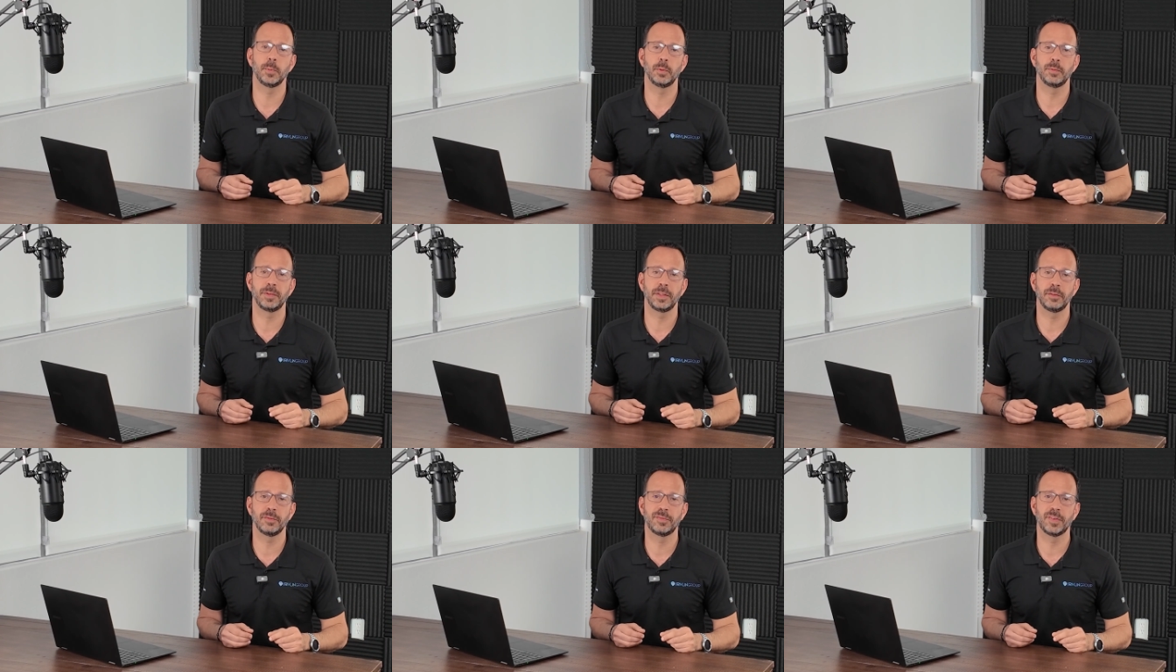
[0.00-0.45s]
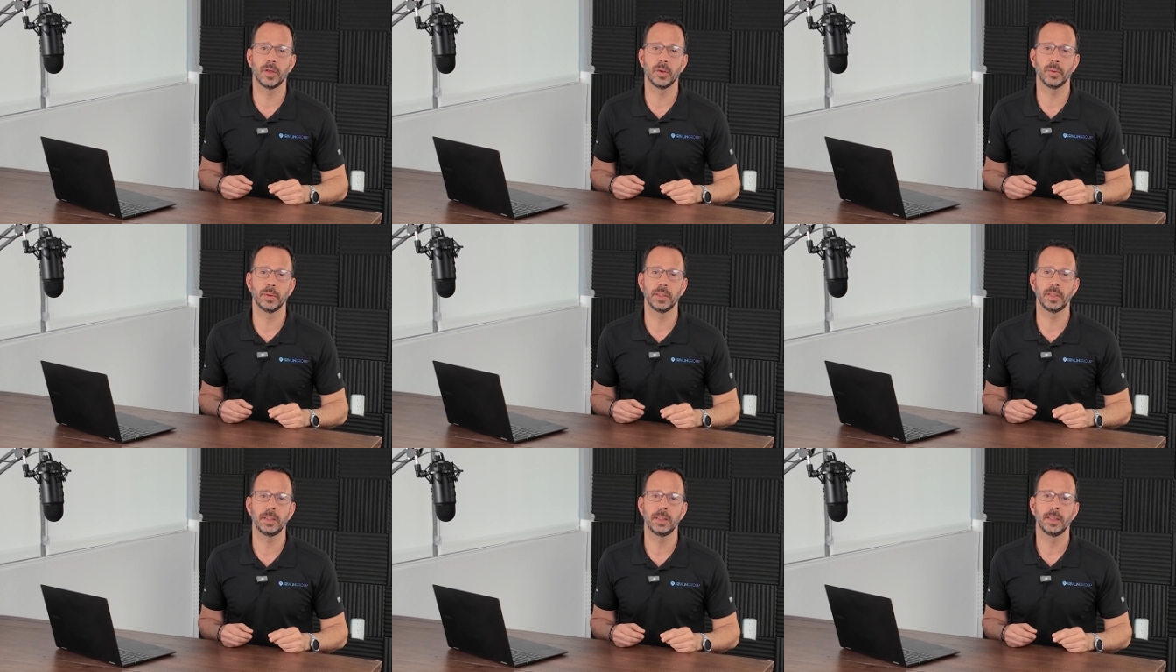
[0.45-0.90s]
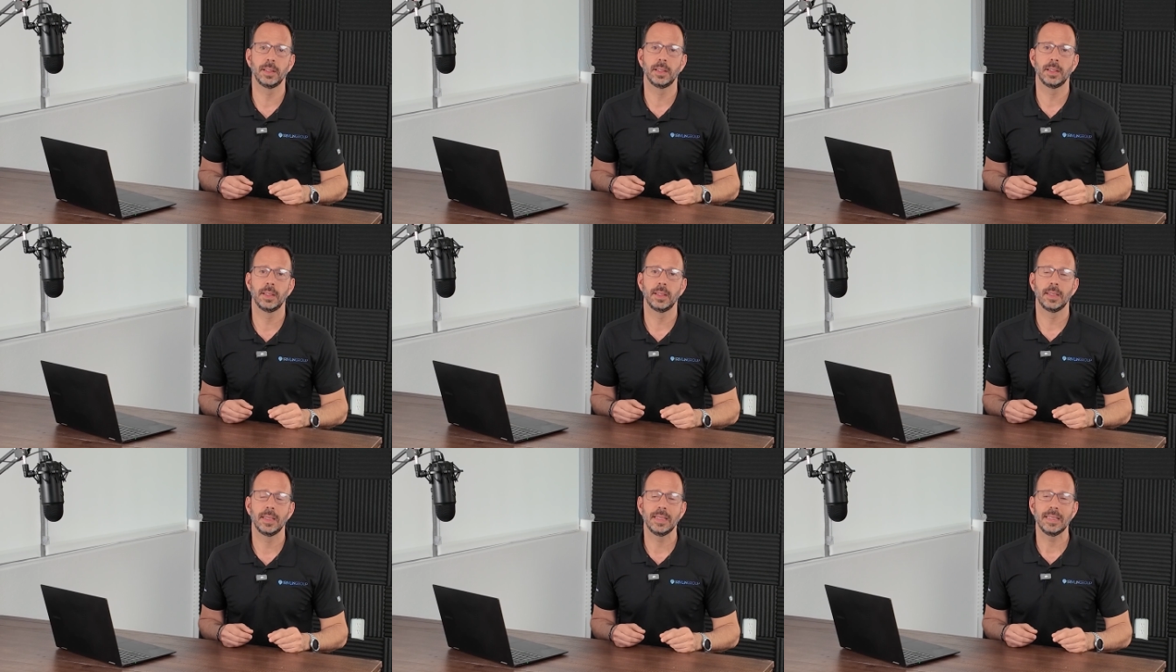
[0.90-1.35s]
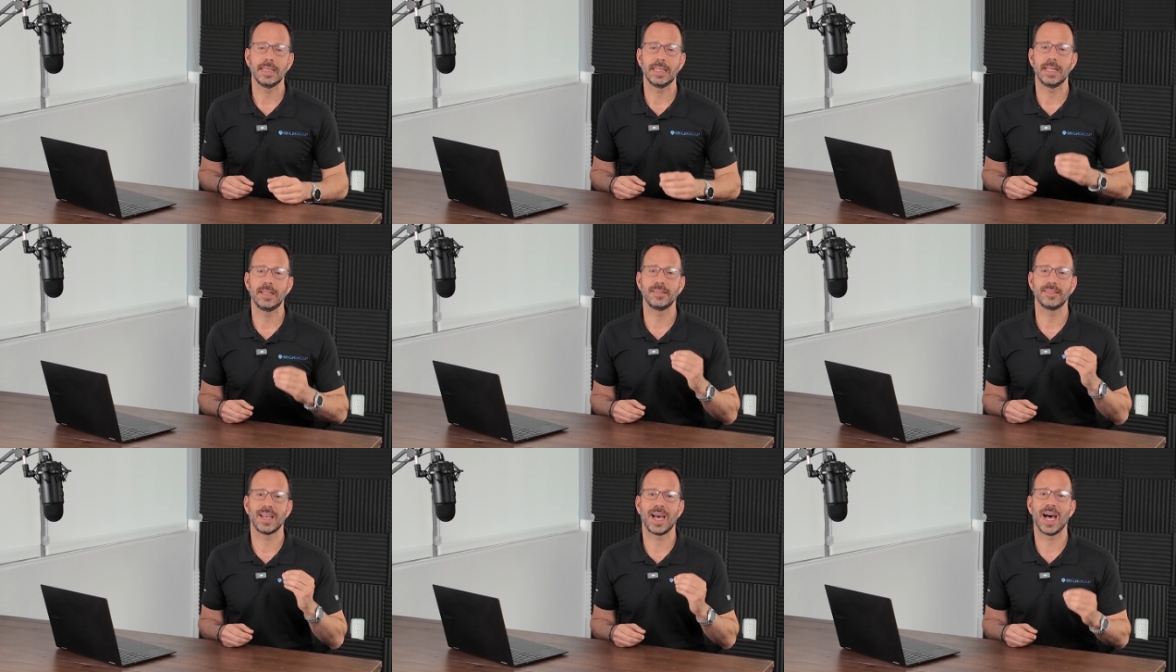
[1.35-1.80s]
moving forward
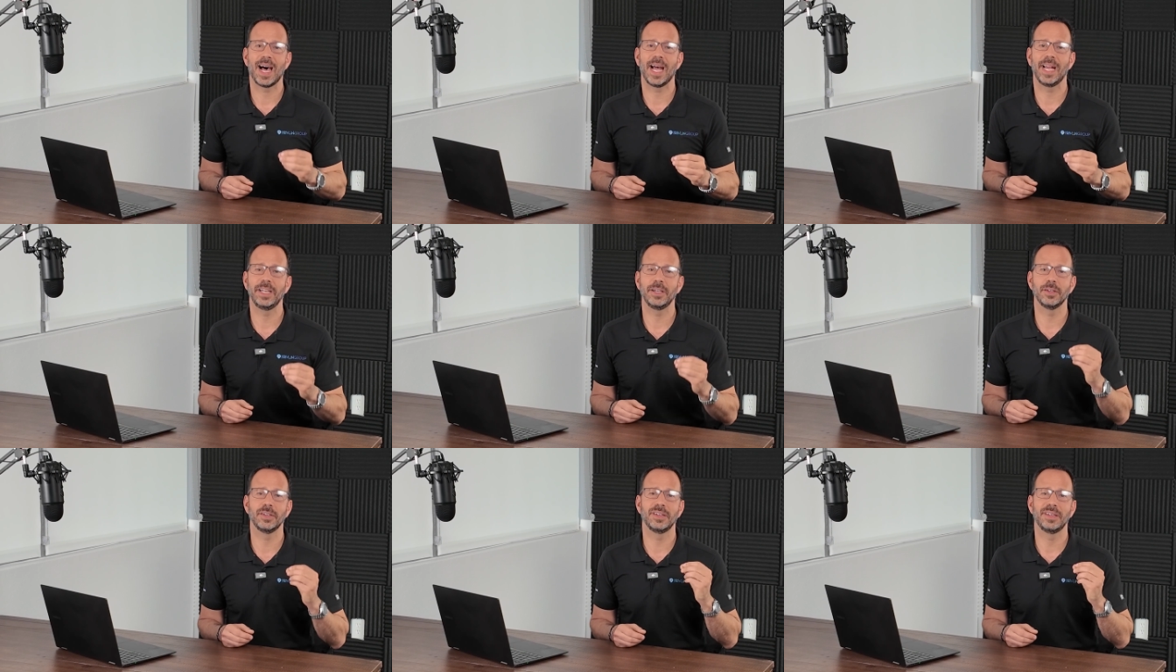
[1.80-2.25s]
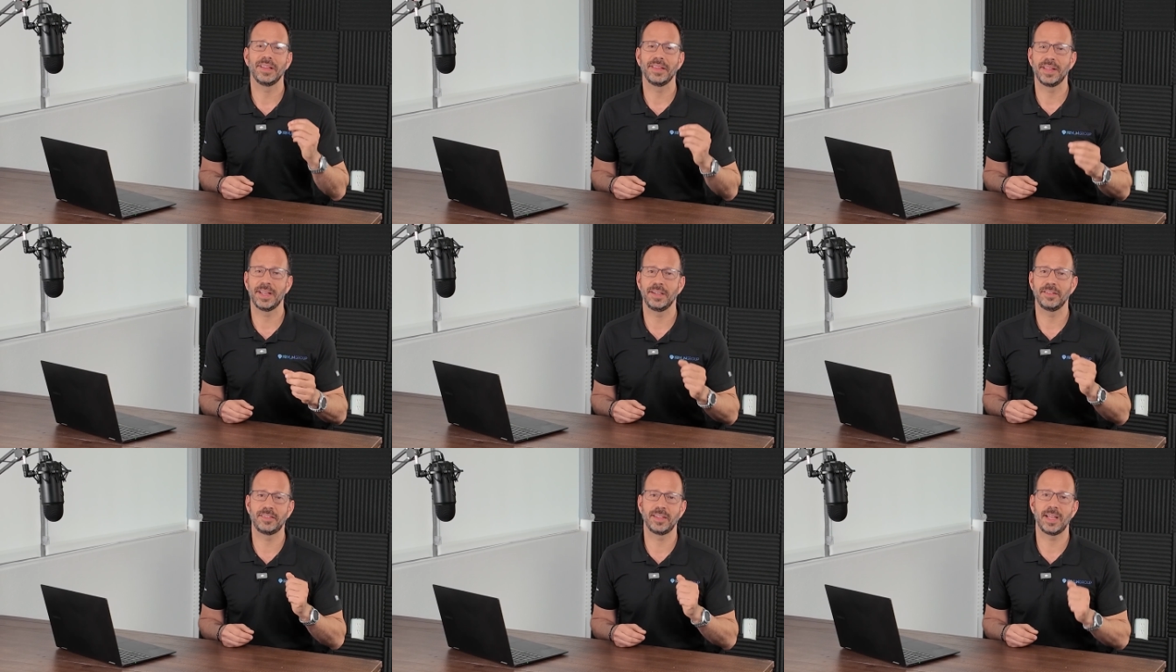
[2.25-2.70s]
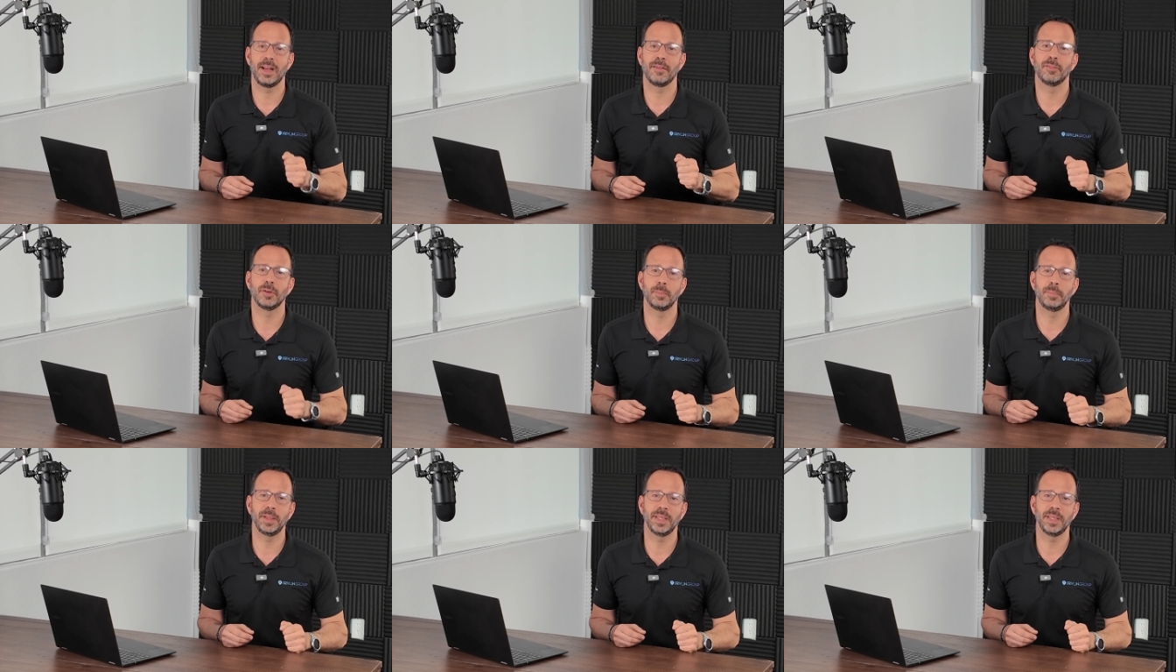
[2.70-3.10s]
is higher than it's ever